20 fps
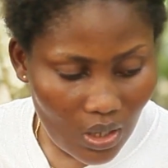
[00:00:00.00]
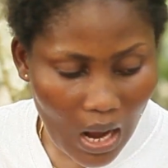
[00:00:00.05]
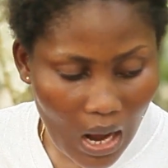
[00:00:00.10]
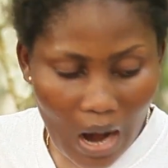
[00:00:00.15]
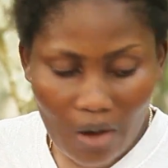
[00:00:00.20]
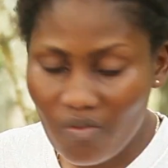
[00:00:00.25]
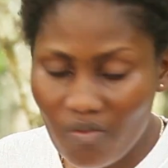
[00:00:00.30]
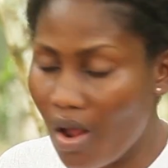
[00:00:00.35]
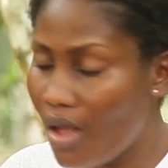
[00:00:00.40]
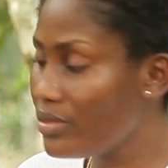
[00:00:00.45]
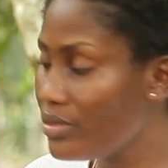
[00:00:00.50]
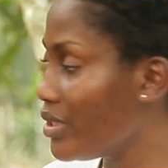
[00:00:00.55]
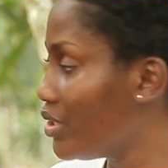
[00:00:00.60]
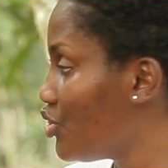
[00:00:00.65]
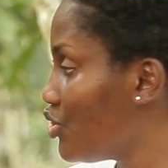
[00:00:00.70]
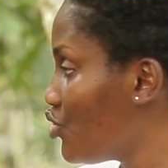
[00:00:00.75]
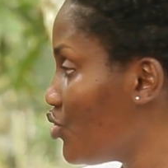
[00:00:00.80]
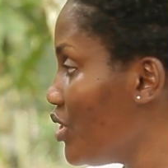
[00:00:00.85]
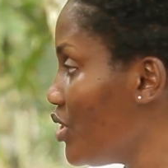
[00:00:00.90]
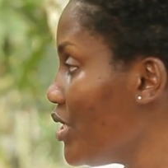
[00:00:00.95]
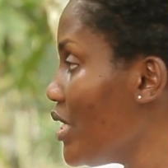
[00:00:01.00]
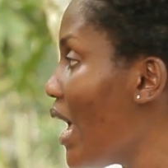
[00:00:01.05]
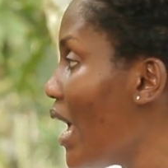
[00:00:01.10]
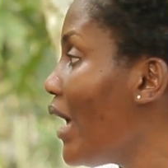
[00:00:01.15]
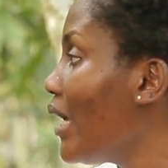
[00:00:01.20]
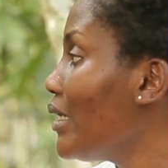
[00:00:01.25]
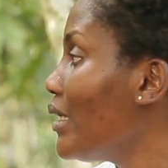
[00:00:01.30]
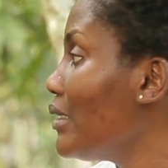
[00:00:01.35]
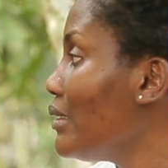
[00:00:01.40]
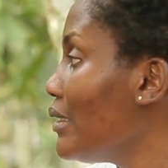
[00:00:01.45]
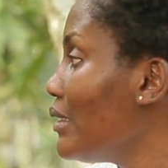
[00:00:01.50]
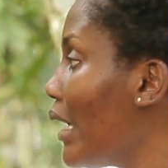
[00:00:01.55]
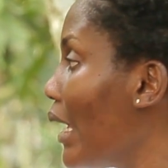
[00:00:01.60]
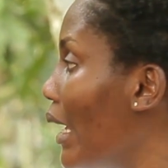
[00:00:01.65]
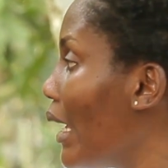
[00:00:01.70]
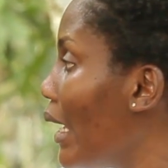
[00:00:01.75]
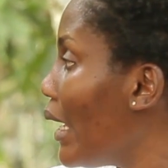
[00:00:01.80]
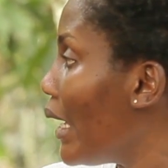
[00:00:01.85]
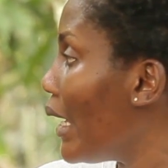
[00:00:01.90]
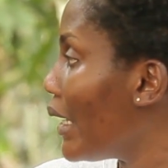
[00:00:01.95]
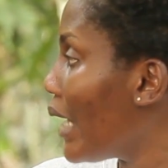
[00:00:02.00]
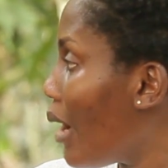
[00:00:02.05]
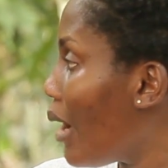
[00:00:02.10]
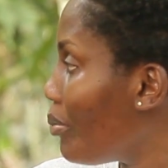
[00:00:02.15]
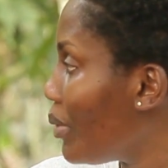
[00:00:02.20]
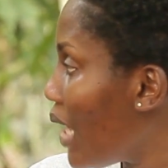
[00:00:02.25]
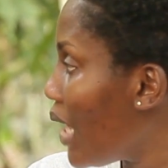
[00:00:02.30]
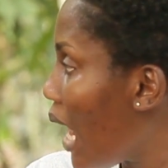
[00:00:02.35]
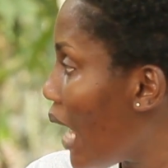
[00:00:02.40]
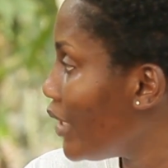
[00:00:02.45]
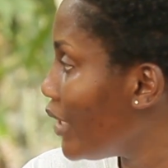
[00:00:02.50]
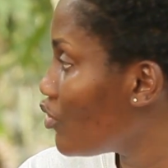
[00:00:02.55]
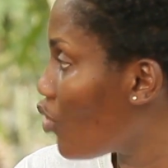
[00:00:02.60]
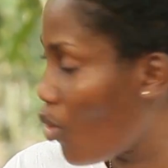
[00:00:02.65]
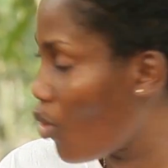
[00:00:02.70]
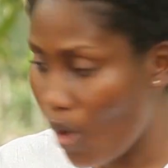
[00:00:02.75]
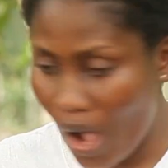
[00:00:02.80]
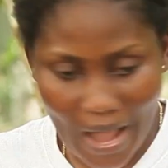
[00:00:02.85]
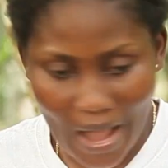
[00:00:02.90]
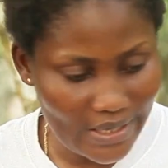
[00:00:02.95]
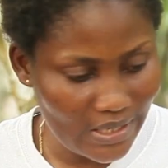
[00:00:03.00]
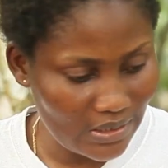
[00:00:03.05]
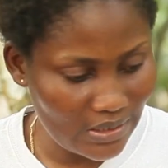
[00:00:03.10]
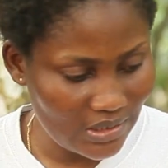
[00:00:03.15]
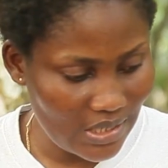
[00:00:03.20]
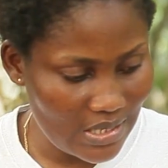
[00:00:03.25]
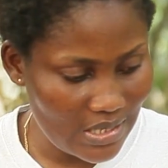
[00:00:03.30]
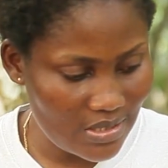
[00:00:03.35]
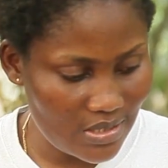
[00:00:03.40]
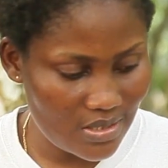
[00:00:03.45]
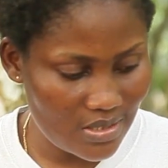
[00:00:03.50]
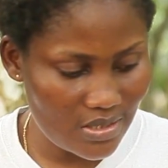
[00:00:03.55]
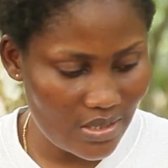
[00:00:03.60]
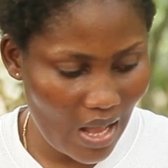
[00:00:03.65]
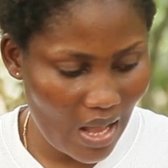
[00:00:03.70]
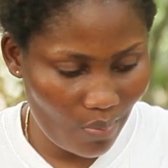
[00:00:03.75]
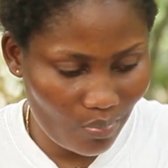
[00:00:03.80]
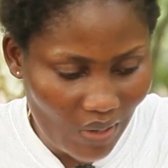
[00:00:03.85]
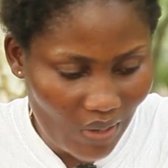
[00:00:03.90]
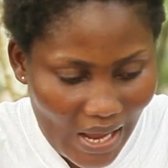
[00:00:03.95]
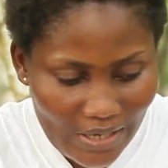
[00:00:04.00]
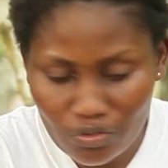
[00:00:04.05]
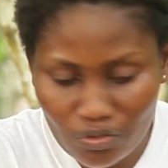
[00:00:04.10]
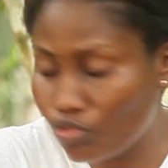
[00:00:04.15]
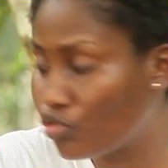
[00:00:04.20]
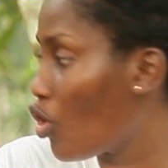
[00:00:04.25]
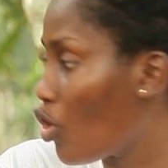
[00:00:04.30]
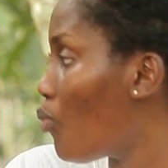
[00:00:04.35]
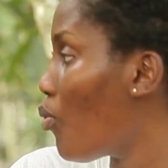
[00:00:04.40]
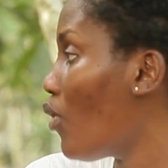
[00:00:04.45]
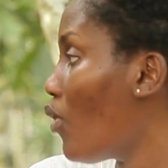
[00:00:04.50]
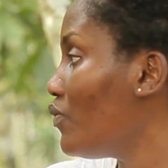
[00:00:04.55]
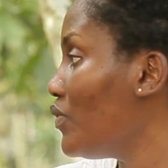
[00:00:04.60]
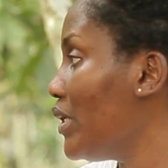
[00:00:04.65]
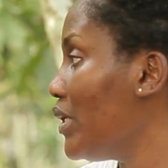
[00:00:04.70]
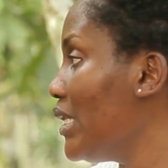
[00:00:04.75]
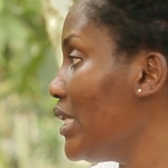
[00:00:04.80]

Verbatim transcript: around the tree and and apply it or I can just apply it on top of the